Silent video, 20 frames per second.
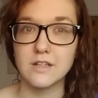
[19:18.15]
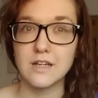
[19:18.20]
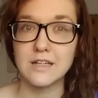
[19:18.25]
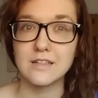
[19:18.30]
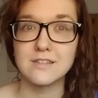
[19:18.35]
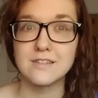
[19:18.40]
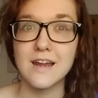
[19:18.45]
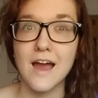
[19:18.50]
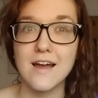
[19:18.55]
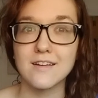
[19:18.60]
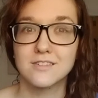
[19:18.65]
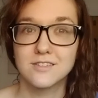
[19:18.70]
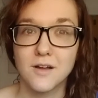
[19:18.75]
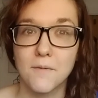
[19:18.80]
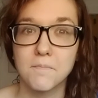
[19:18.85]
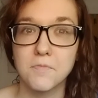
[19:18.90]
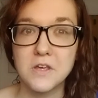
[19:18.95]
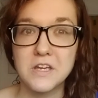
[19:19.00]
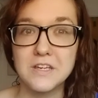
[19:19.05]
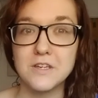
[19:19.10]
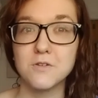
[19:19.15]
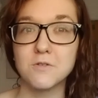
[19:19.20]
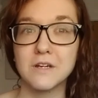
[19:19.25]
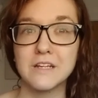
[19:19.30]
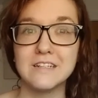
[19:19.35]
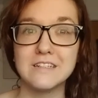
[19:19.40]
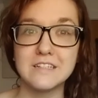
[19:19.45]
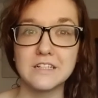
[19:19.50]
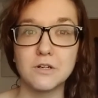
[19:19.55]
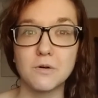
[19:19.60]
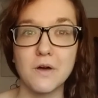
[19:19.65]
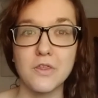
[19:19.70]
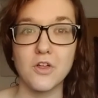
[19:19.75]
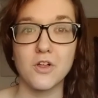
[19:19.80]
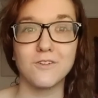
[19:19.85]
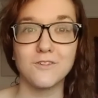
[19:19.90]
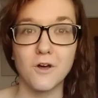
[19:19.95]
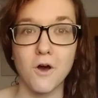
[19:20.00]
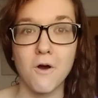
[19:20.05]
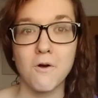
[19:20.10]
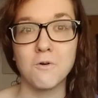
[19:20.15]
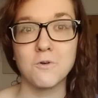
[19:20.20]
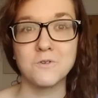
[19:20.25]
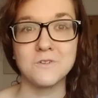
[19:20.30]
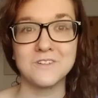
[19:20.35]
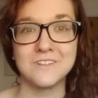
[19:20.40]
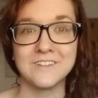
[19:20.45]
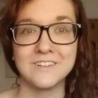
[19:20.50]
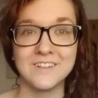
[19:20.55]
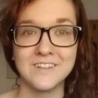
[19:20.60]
It's not something you can deal with alone.